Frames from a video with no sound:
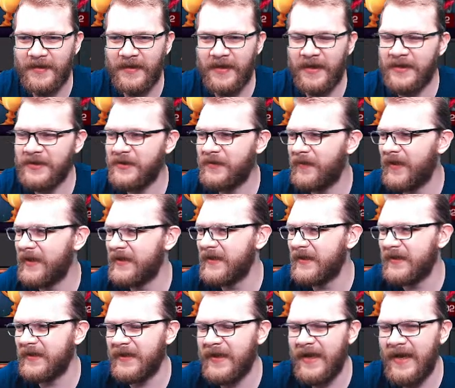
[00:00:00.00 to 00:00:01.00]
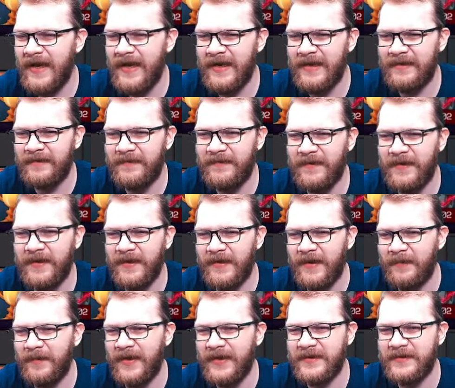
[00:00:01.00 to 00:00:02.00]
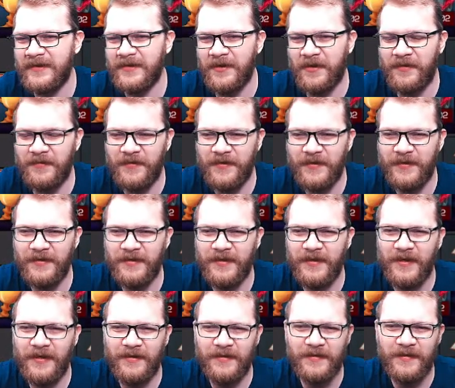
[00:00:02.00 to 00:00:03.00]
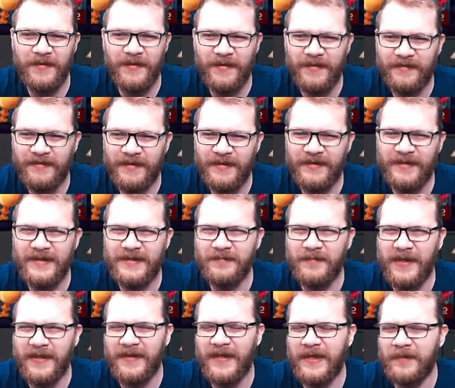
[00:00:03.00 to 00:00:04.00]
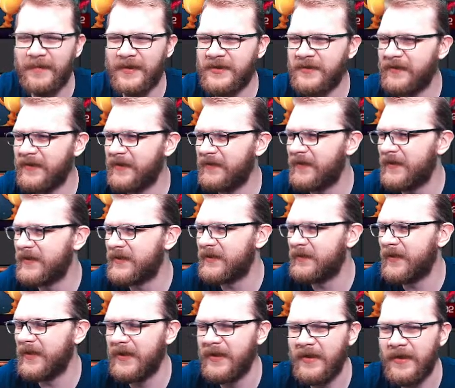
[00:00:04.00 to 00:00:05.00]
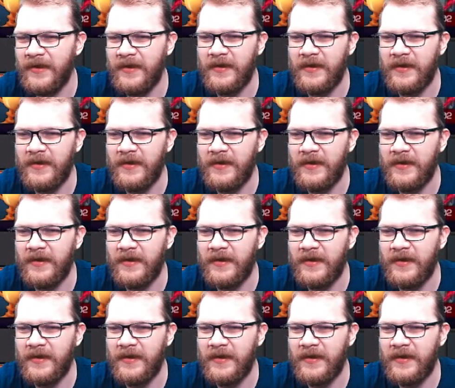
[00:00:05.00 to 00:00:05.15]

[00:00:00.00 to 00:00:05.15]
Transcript: Aren't you waiting? Nah, I'll figure I might as well go for it. You know, it doesn't make that much of a difference to me.